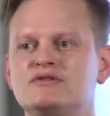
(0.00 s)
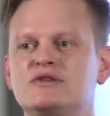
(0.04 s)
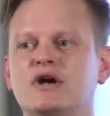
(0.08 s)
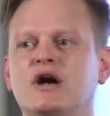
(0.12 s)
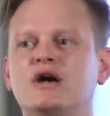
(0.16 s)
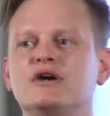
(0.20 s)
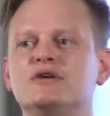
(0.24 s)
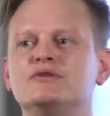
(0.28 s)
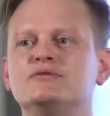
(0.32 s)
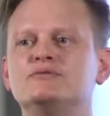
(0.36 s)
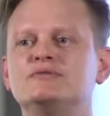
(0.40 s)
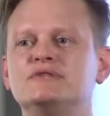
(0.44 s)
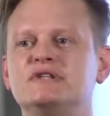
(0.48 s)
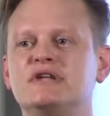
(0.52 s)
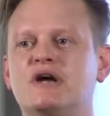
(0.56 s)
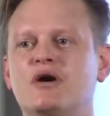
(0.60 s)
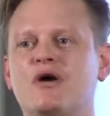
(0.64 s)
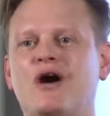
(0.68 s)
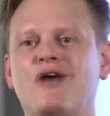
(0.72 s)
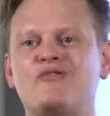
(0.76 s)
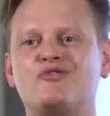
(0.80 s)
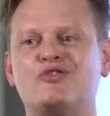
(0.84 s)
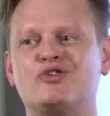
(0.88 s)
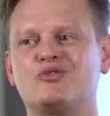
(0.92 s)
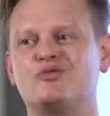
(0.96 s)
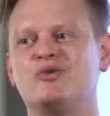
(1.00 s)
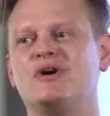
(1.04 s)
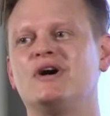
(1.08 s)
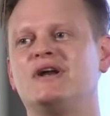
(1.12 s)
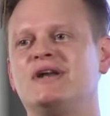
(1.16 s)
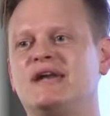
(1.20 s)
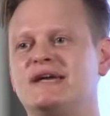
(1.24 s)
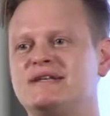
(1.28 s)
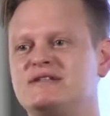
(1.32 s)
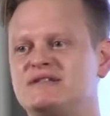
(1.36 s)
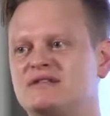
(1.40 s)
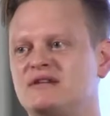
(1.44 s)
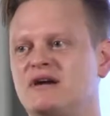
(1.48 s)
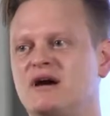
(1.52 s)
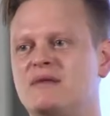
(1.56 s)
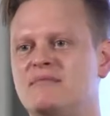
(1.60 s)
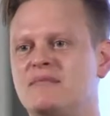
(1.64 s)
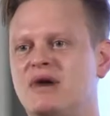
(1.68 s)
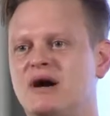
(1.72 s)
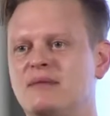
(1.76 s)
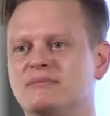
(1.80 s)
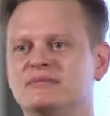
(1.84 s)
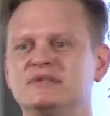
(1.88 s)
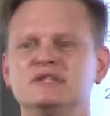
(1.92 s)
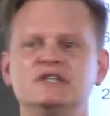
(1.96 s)
So, you know, I've got to work late tonight,
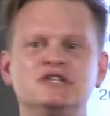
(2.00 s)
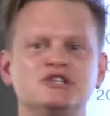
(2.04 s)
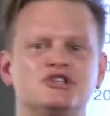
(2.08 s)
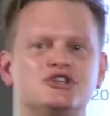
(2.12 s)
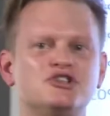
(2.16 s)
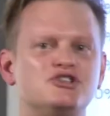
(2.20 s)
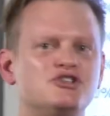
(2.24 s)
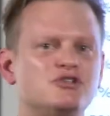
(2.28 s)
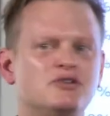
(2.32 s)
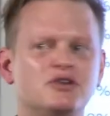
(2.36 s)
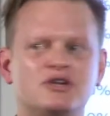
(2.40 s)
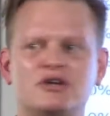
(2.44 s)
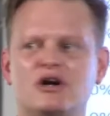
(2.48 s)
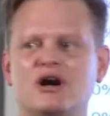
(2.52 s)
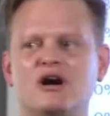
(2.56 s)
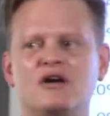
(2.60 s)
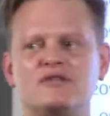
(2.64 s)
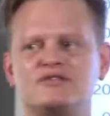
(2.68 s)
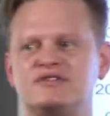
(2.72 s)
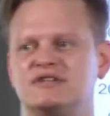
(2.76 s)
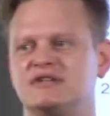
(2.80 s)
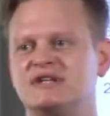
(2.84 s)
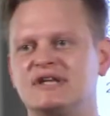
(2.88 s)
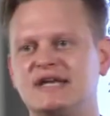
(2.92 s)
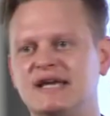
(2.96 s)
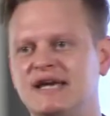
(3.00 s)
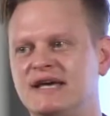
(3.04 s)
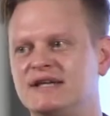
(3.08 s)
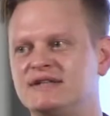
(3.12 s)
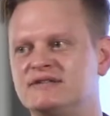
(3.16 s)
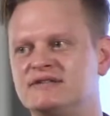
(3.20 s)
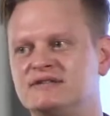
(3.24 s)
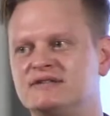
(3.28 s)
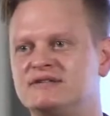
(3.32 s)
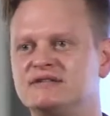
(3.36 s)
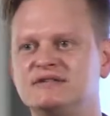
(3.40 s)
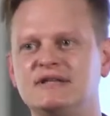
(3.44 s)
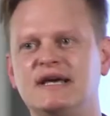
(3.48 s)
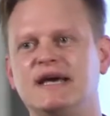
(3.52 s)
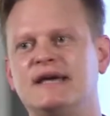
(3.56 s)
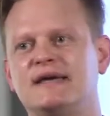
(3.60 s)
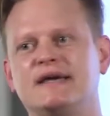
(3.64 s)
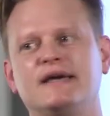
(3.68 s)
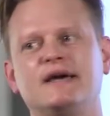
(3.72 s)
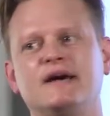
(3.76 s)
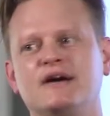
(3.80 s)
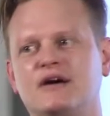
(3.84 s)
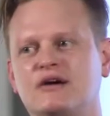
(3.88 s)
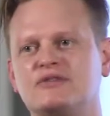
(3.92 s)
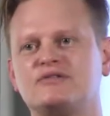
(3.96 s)
Mum. Could you look after the kids?
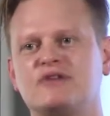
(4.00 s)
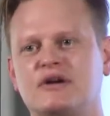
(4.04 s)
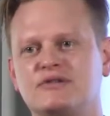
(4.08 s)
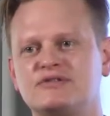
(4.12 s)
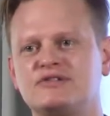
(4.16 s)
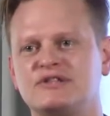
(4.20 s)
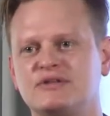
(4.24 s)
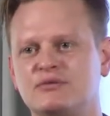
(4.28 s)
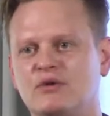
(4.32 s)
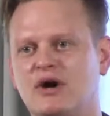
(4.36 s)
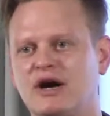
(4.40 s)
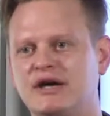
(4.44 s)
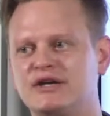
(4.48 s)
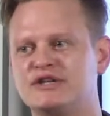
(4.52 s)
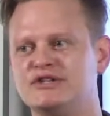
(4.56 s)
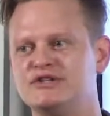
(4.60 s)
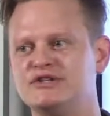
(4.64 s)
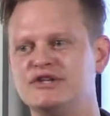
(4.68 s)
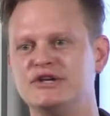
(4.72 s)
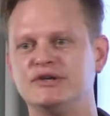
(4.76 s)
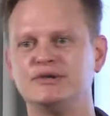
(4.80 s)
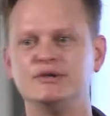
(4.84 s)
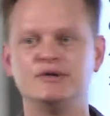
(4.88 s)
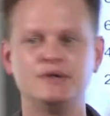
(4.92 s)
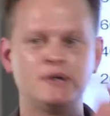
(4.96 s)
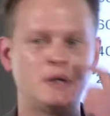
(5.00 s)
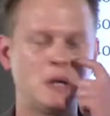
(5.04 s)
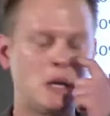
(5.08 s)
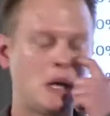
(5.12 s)
Yeah, I'll see what I can do.